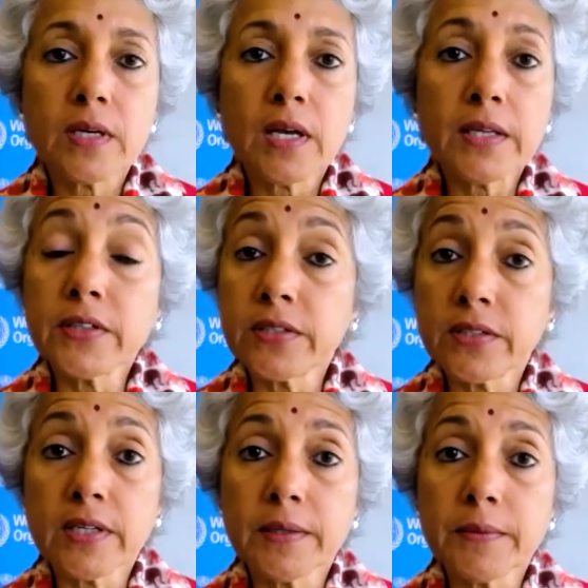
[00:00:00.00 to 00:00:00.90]

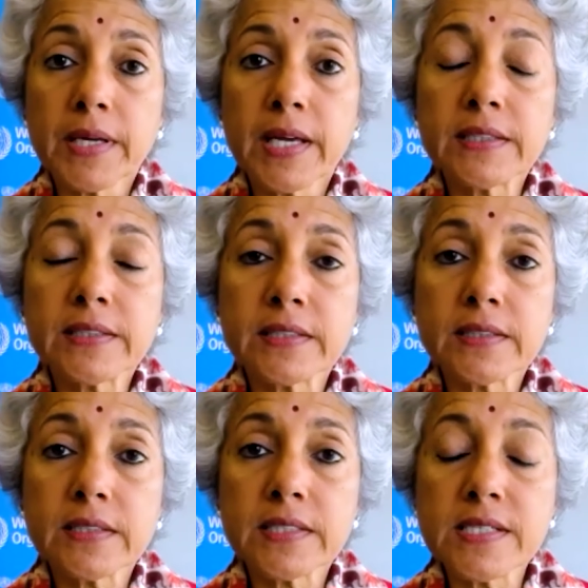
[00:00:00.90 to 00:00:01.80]
other health
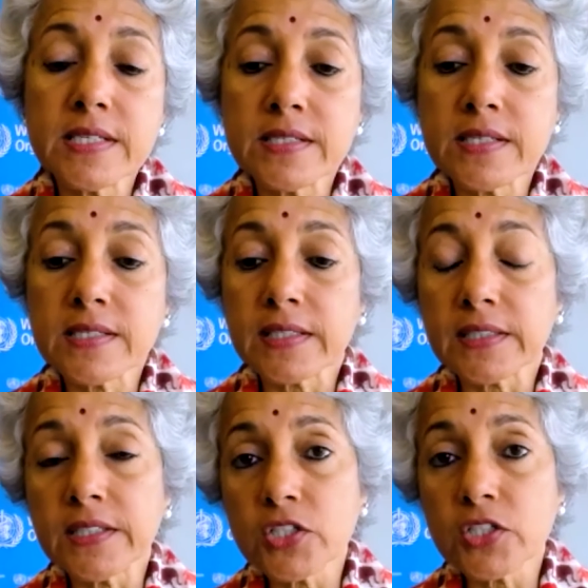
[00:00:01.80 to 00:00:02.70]
diseases and
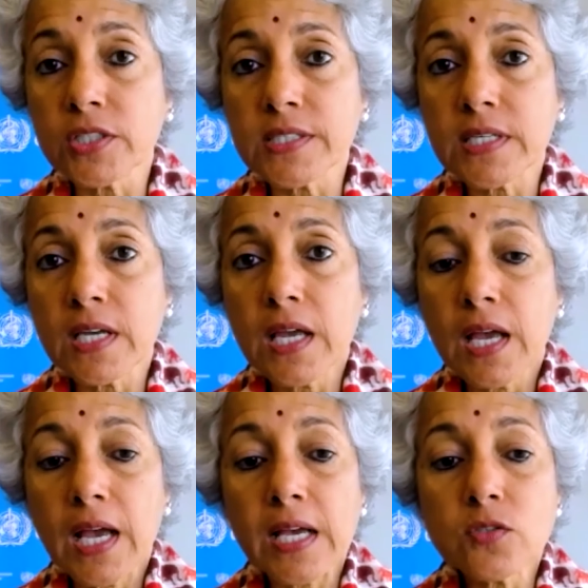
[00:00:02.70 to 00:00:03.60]
conditions
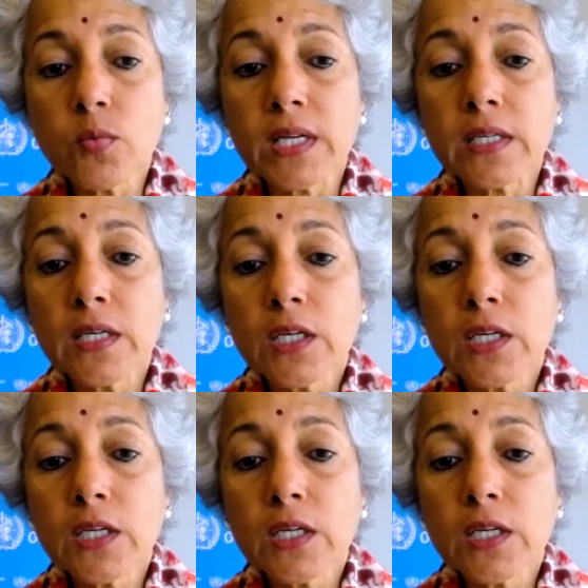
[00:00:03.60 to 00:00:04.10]
as well.